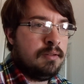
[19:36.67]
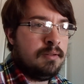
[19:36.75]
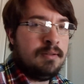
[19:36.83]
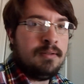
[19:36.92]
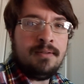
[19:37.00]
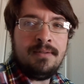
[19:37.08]

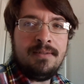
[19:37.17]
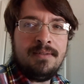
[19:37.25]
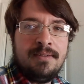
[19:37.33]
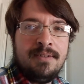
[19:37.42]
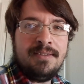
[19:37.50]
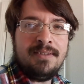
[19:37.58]

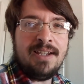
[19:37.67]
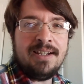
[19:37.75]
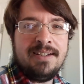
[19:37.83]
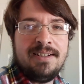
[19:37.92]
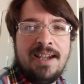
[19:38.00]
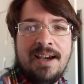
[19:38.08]
I
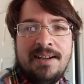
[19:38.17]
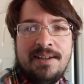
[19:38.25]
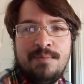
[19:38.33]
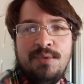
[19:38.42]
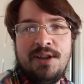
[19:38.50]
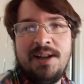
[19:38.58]
think Dad
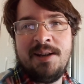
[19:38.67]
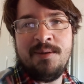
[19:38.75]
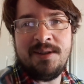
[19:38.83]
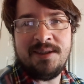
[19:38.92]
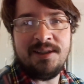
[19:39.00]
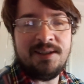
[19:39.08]
is playing
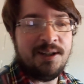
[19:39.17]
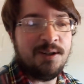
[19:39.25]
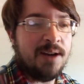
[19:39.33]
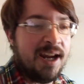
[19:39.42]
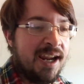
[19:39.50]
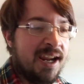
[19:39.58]
with the
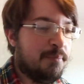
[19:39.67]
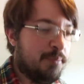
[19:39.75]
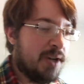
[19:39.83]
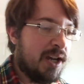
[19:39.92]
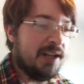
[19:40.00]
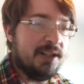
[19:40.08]
little ant
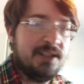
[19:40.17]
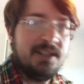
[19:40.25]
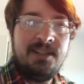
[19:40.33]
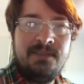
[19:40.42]
biter.